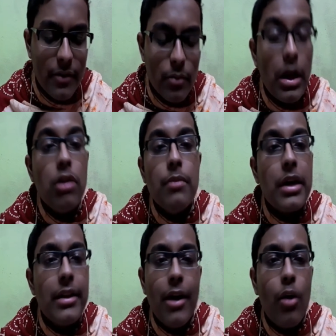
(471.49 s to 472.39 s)
Means without
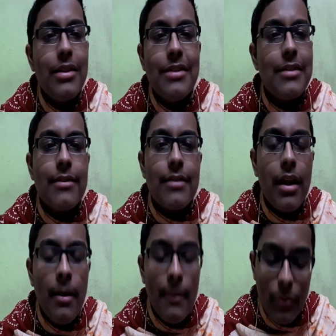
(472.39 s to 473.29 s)
bhakti, all these things
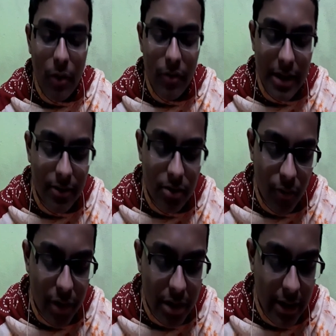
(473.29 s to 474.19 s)
are just
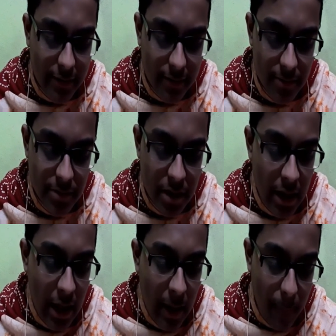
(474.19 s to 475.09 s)
worthless.
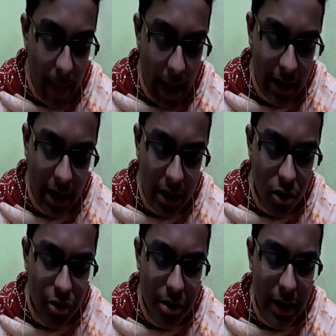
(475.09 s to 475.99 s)
Man
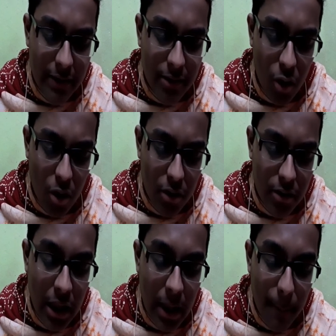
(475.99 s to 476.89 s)
cannot realize God
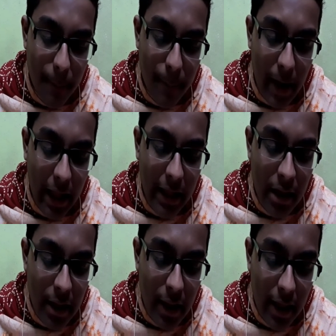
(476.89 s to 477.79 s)
by
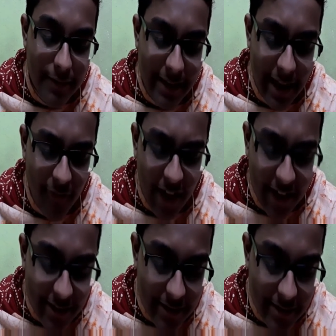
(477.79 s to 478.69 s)

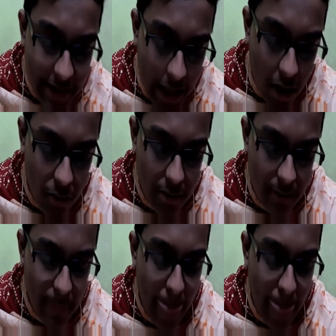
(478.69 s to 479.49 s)
self-exertion alone.